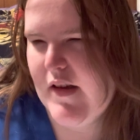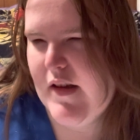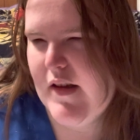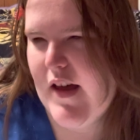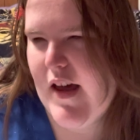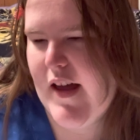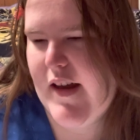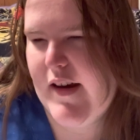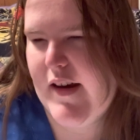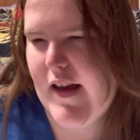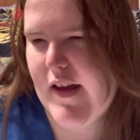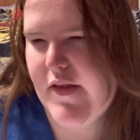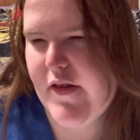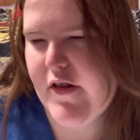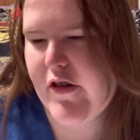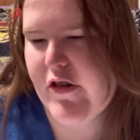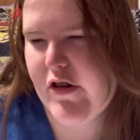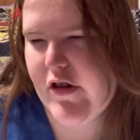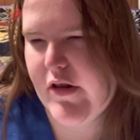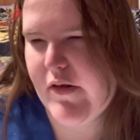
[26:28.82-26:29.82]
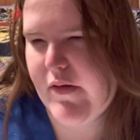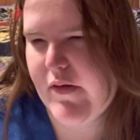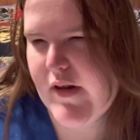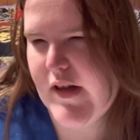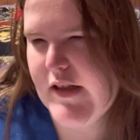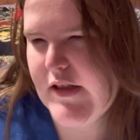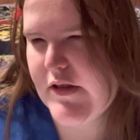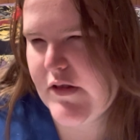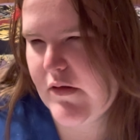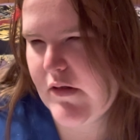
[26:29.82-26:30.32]
another good
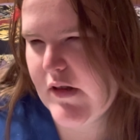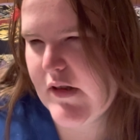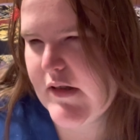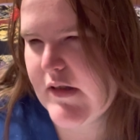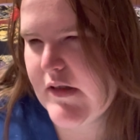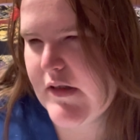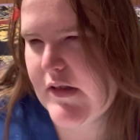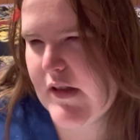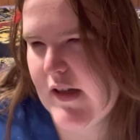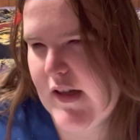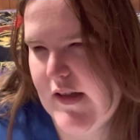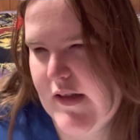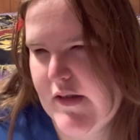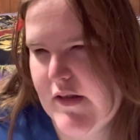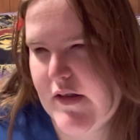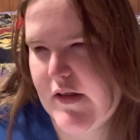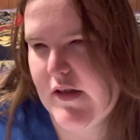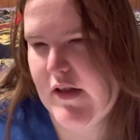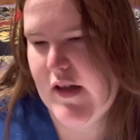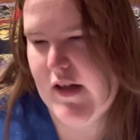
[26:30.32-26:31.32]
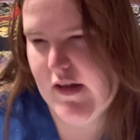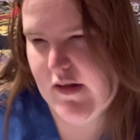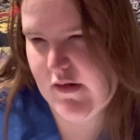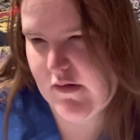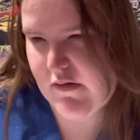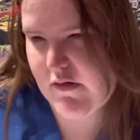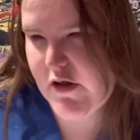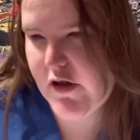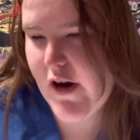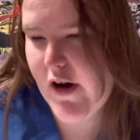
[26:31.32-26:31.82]
resource is,
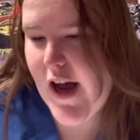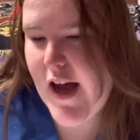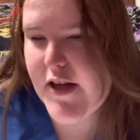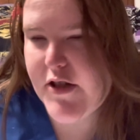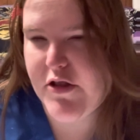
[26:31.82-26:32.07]
Crash